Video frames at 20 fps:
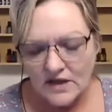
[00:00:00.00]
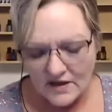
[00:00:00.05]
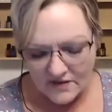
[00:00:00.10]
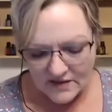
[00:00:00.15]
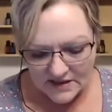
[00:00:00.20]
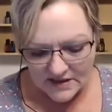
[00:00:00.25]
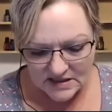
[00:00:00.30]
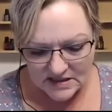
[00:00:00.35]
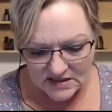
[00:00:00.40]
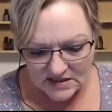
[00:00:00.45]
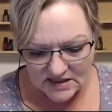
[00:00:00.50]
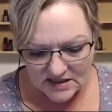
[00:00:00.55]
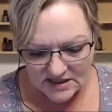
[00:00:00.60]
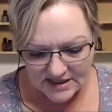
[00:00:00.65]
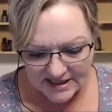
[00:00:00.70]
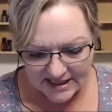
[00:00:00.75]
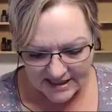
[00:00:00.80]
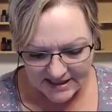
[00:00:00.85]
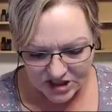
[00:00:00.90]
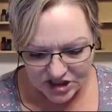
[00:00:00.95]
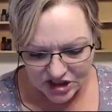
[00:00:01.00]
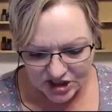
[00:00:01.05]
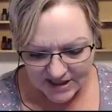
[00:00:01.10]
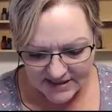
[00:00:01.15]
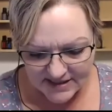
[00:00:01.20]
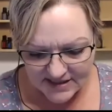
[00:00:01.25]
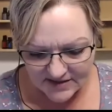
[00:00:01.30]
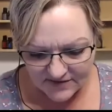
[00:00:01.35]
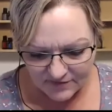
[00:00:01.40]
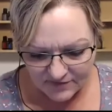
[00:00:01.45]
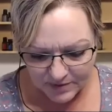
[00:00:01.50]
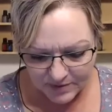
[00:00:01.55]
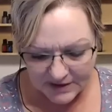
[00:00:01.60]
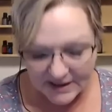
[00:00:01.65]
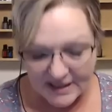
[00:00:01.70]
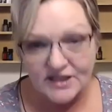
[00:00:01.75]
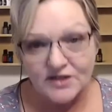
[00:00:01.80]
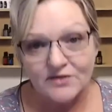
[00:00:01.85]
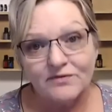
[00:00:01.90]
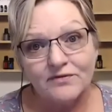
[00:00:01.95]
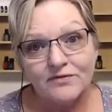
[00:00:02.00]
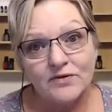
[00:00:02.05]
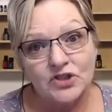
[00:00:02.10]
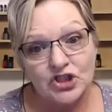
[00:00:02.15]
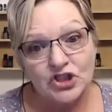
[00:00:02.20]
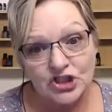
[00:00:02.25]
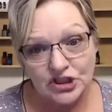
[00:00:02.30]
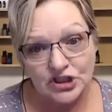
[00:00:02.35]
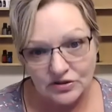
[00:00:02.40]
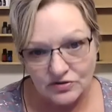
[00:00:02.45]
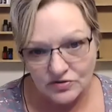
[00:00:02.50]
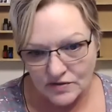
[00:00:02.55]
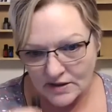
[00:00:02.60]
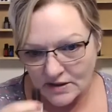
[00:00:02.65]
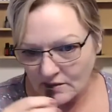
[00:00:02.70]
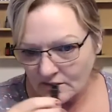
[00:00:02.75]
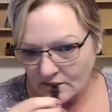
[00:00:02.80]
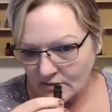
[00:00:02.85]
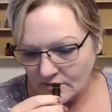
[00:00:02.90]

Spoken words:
This is the digestive blend for children.